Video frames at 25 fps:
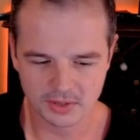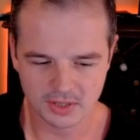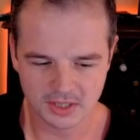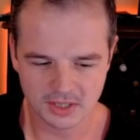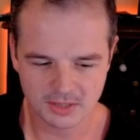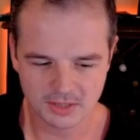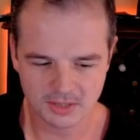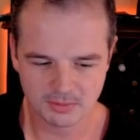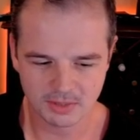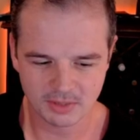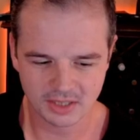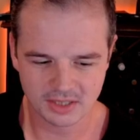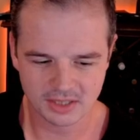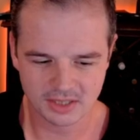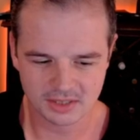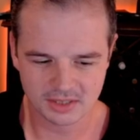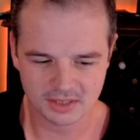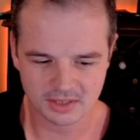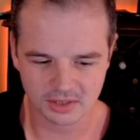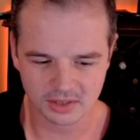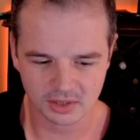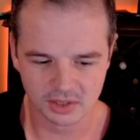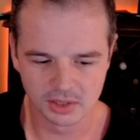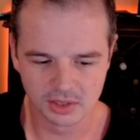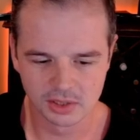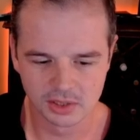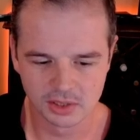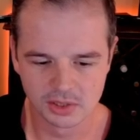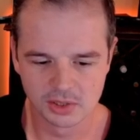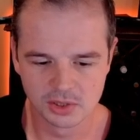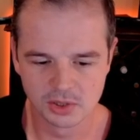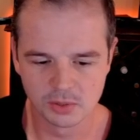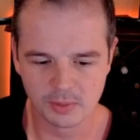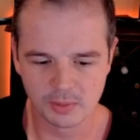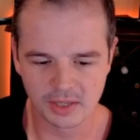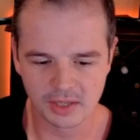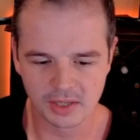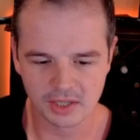just because it's a
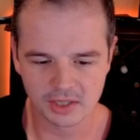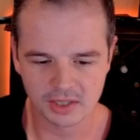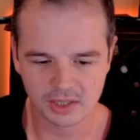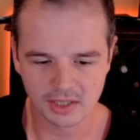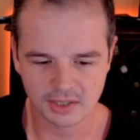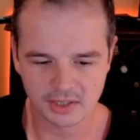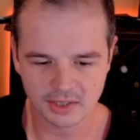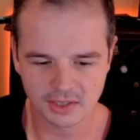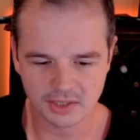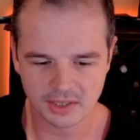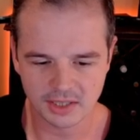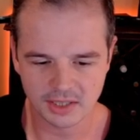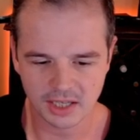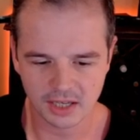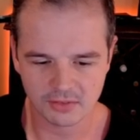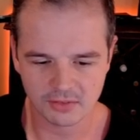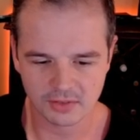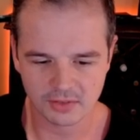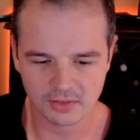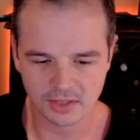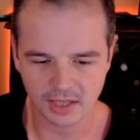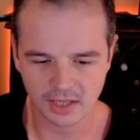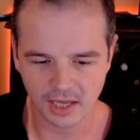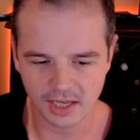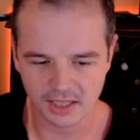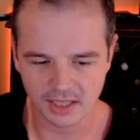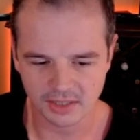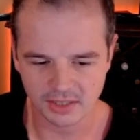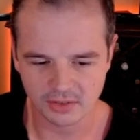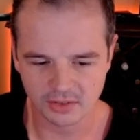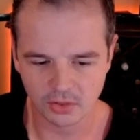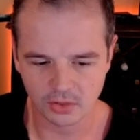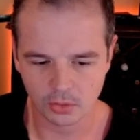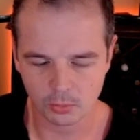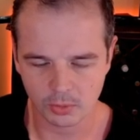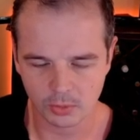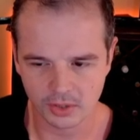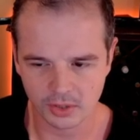little bit clunky having 8
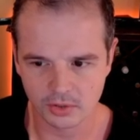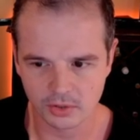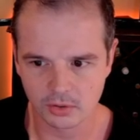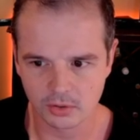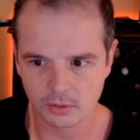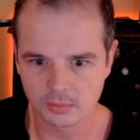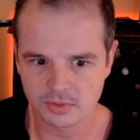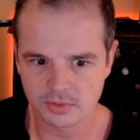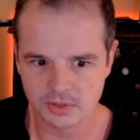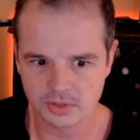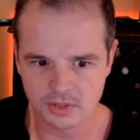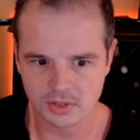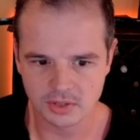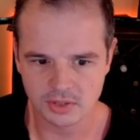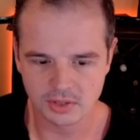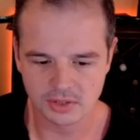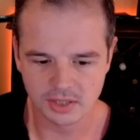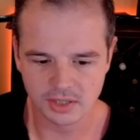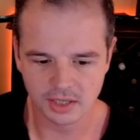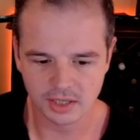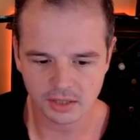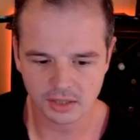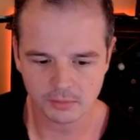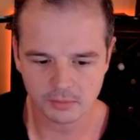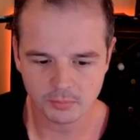3-drops in your deck.